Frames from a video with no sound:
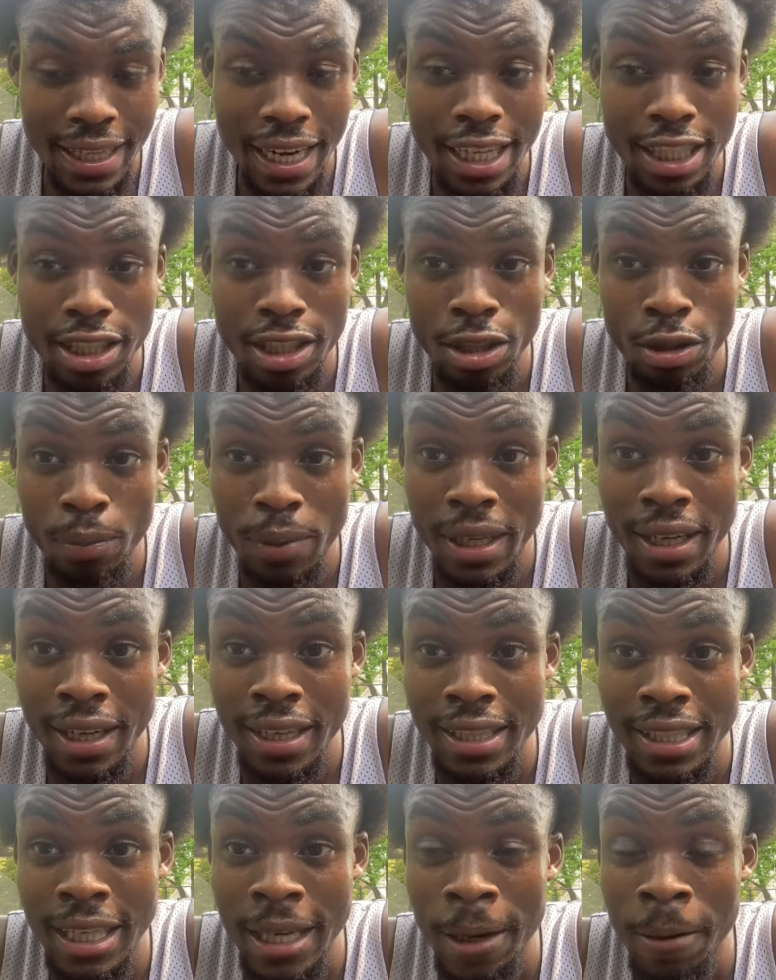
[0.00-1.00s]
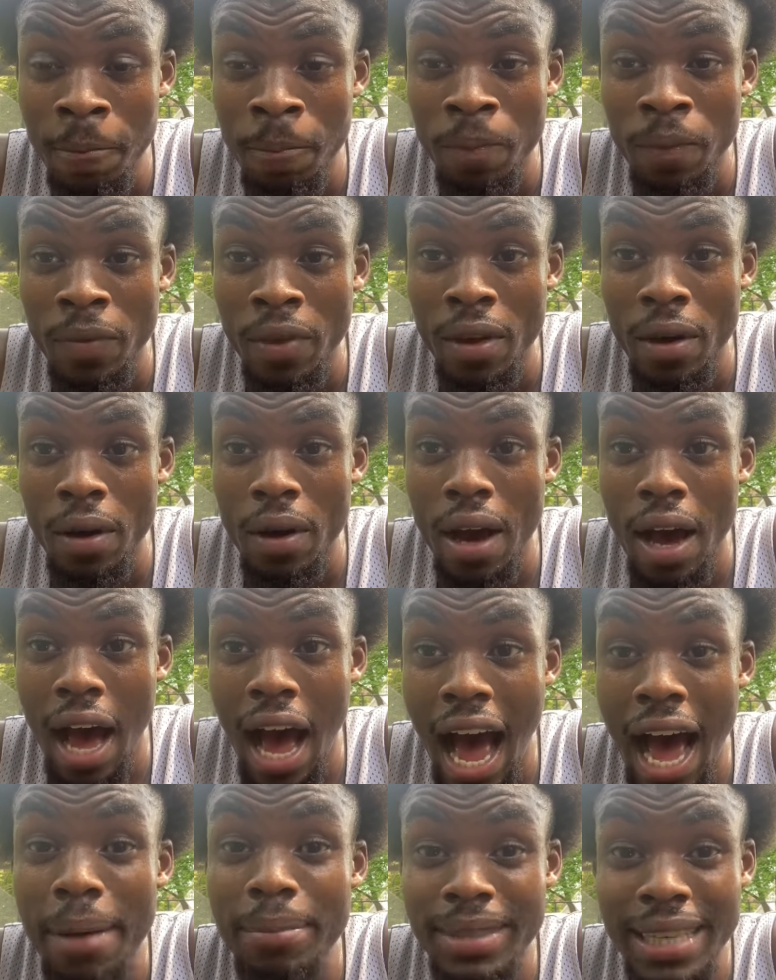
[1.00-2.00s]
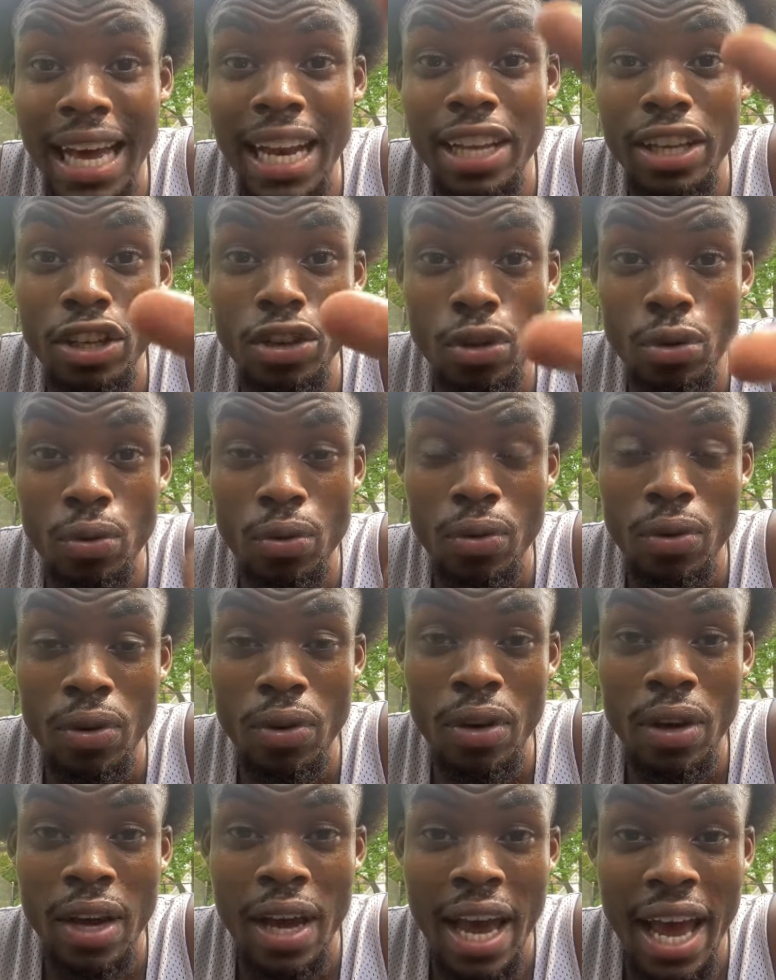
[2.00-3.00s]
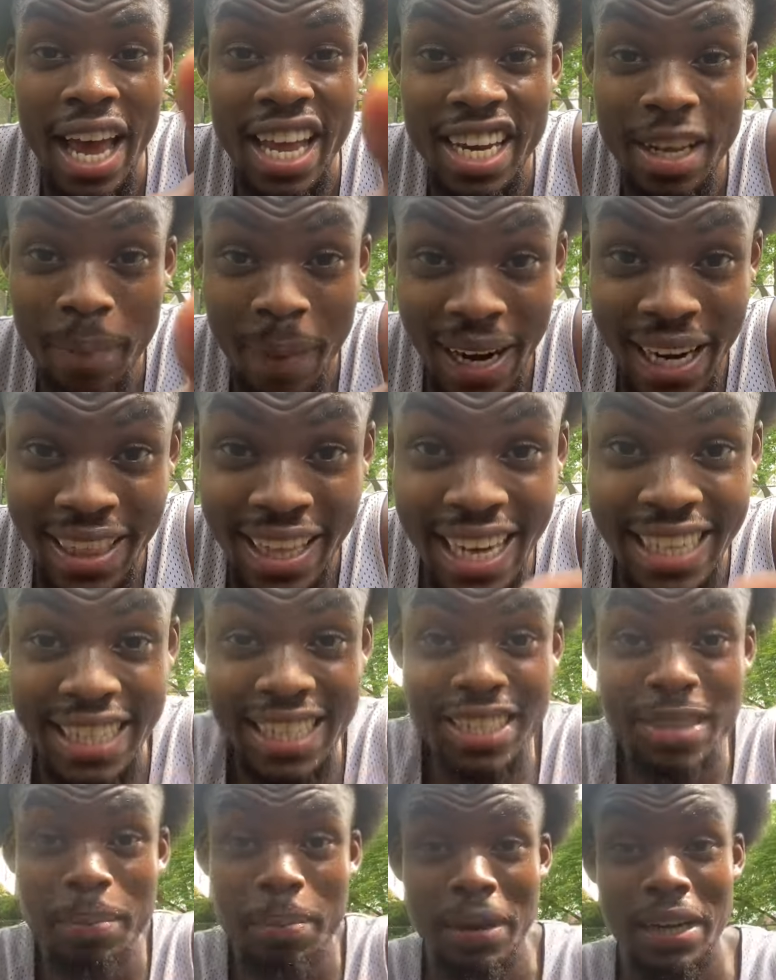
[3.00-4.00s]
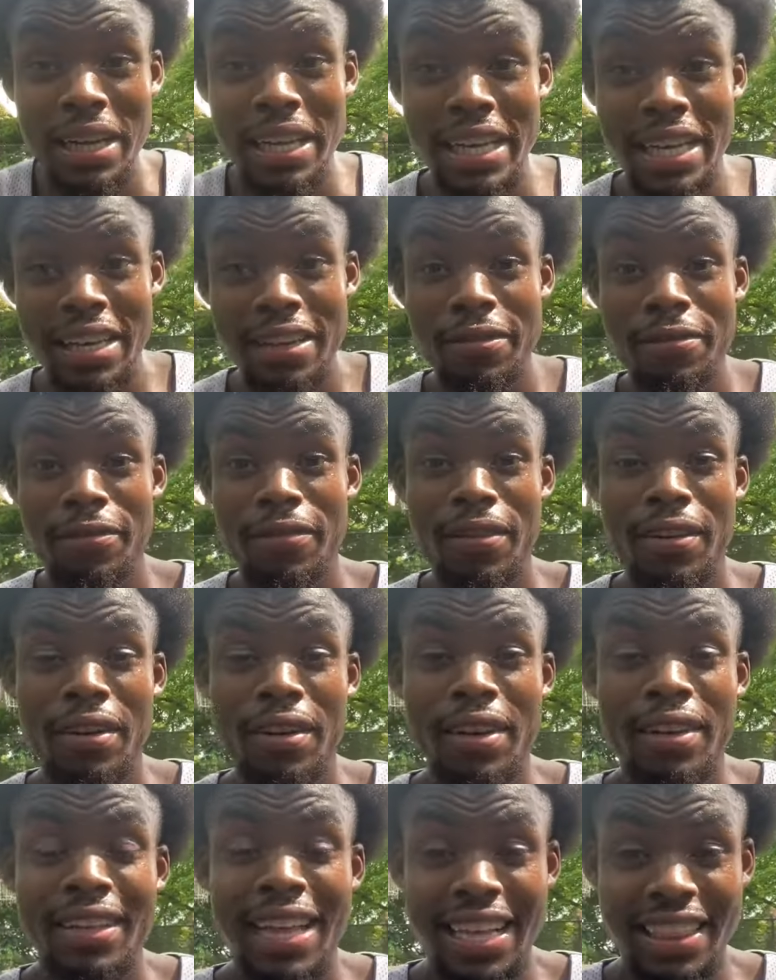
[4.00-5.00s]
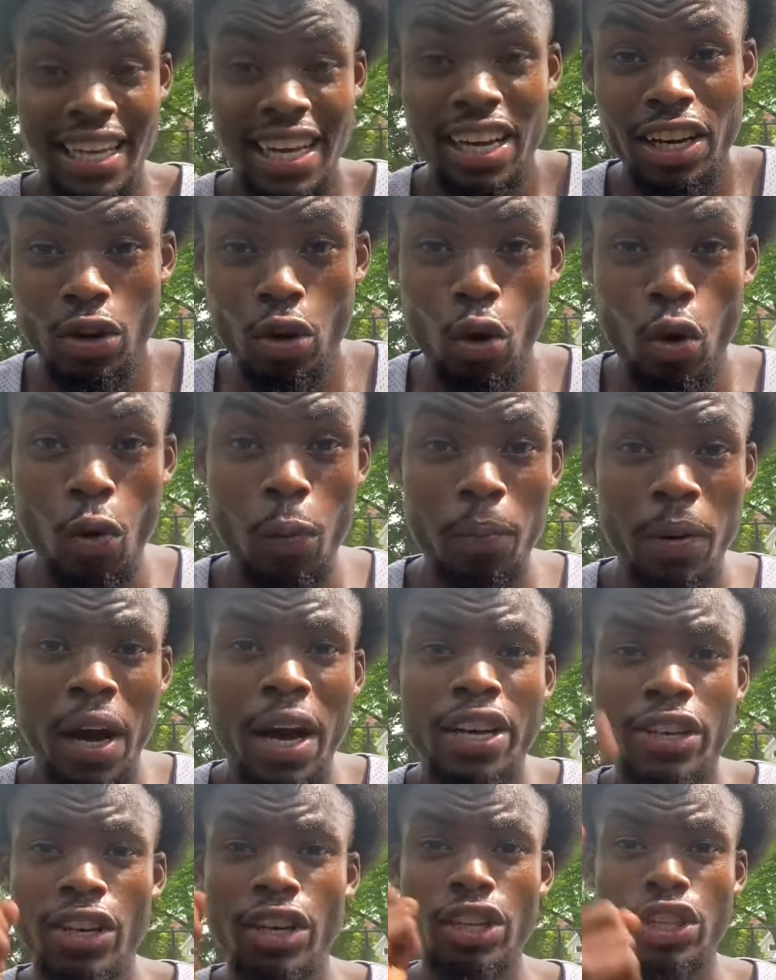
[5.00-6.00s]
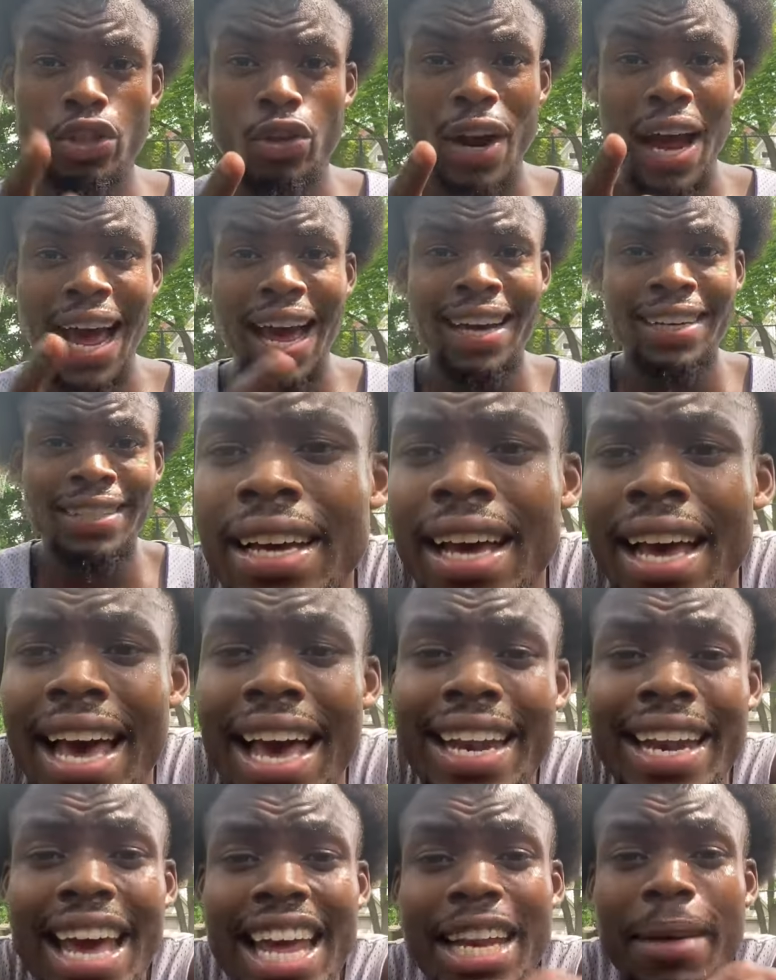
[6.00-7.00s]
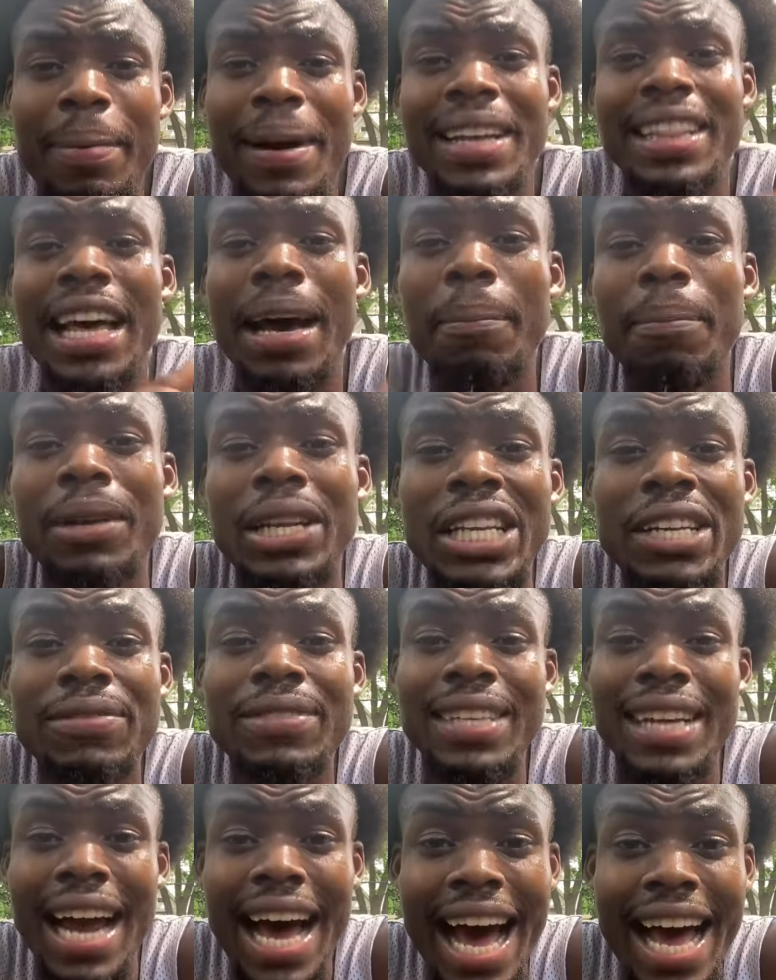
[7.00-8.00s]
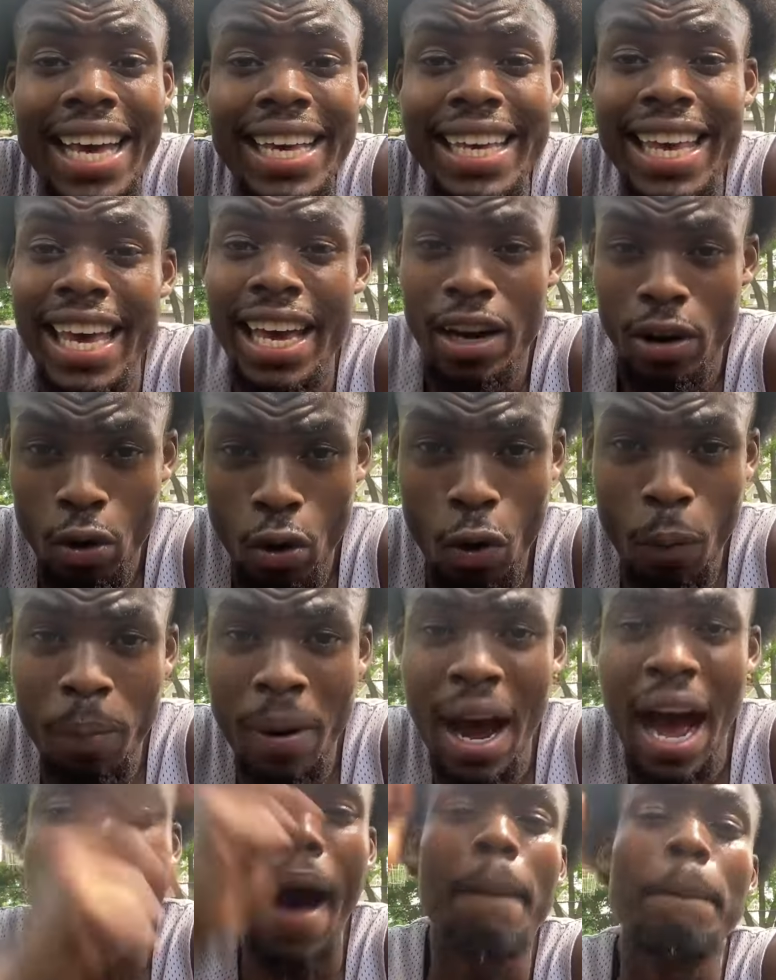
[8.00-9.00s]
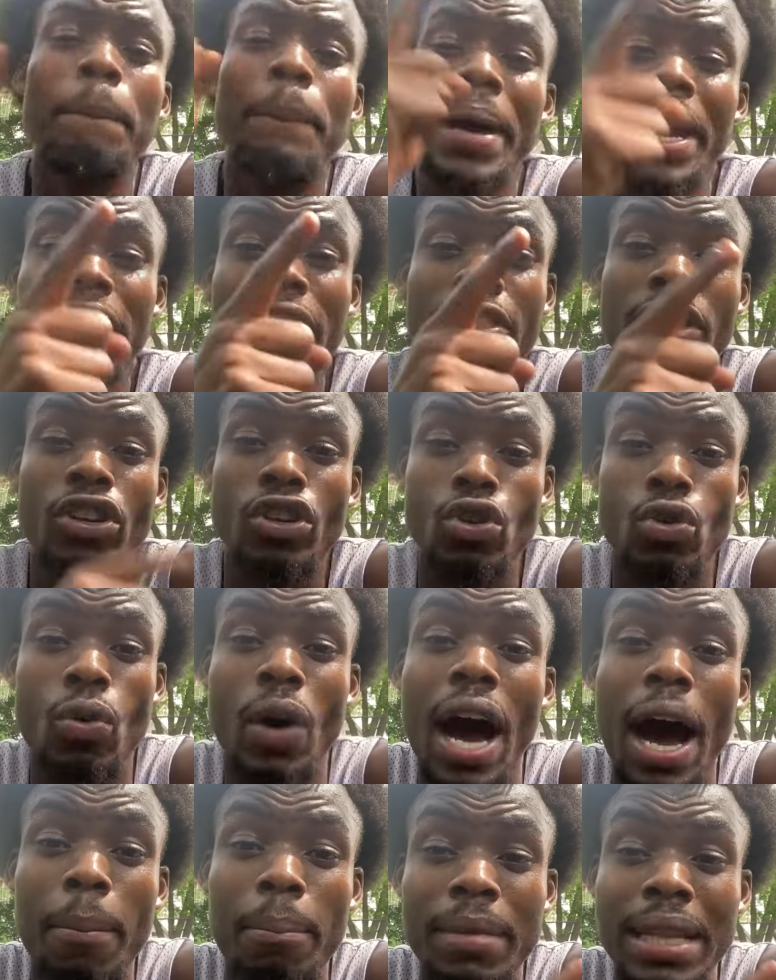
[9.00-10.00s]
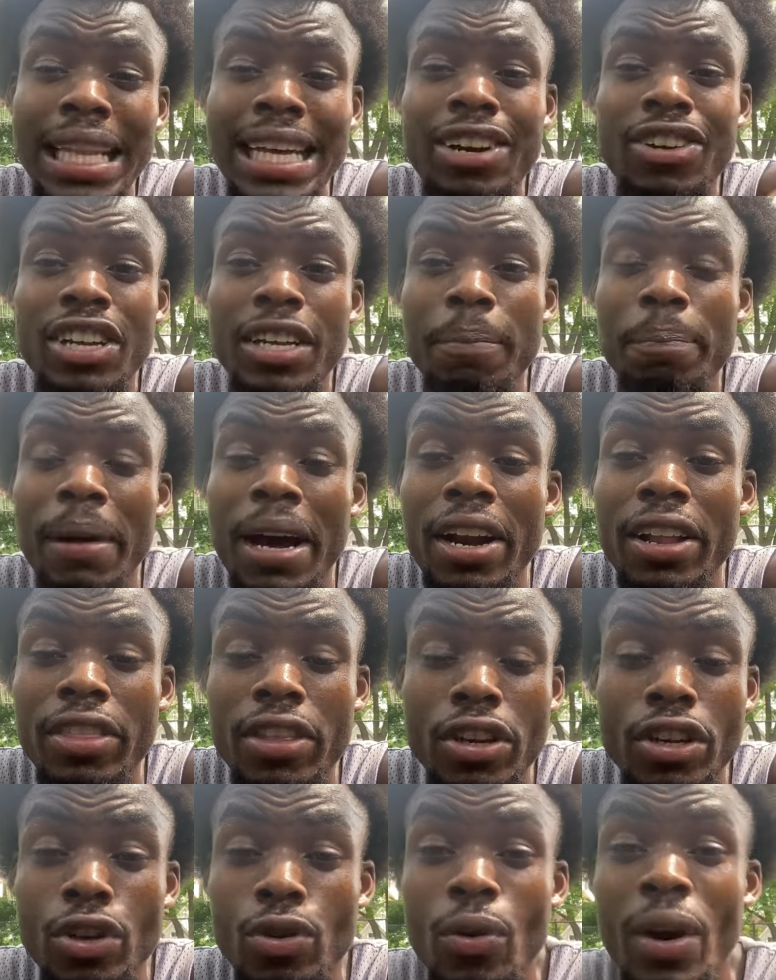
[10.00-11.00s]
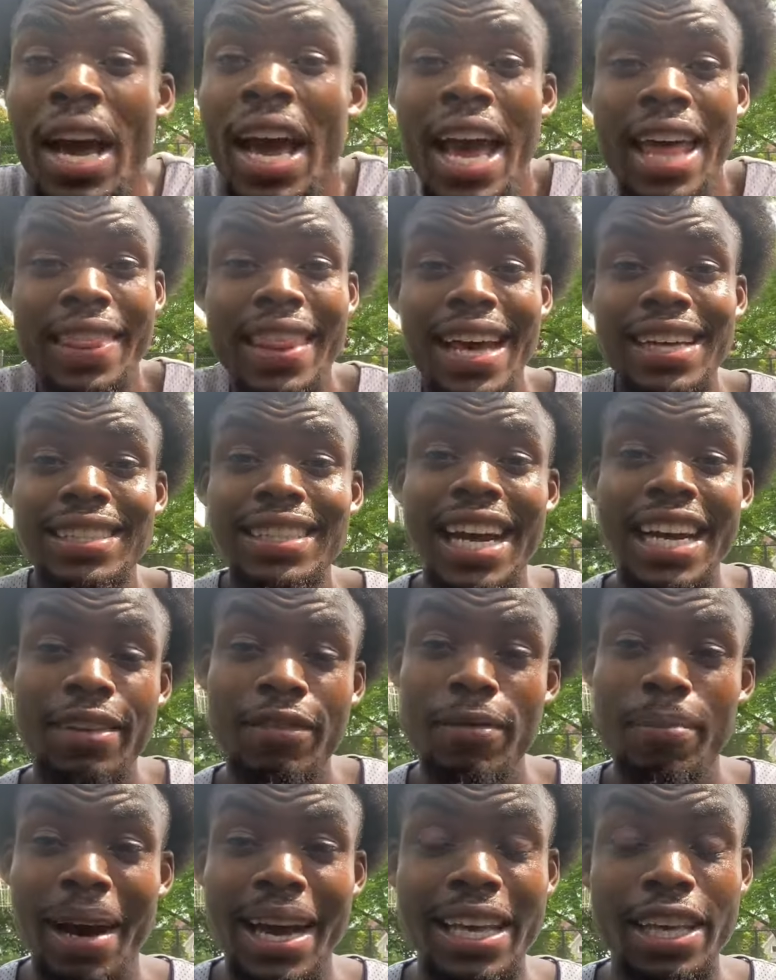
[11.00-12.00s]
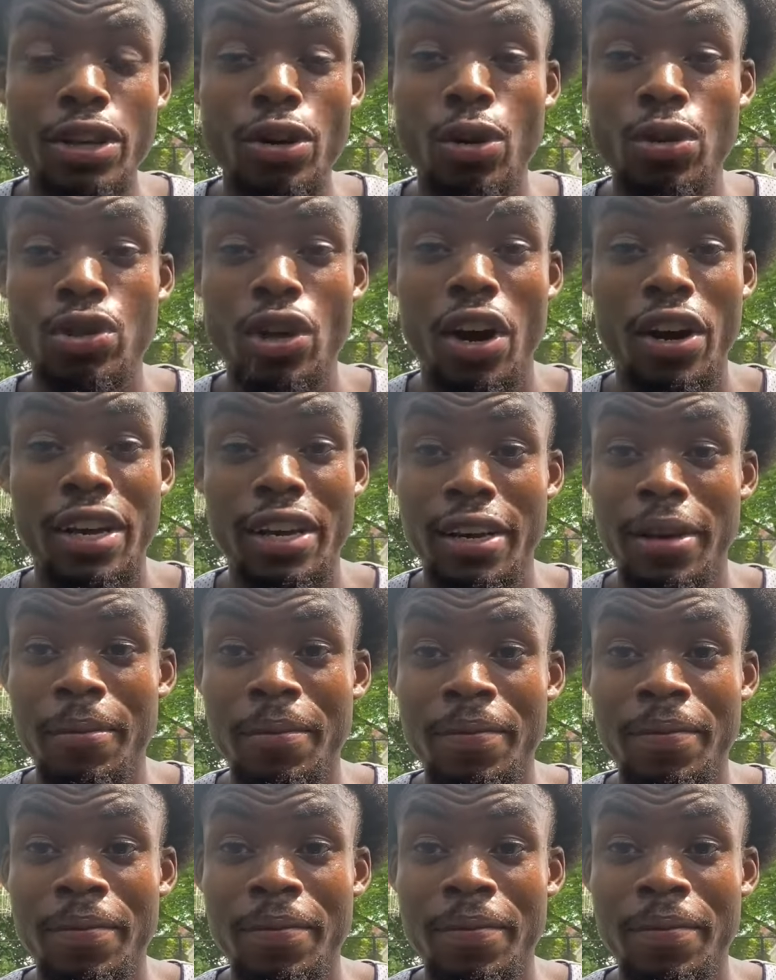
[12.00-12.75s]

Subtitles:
to you, because I'm telling you, anybody that doesn't believe that they can hoop, you're trash. And anybody that believes that I can't hoop, I'm better than you. I'm literally better than you. And that's not even my ego talking.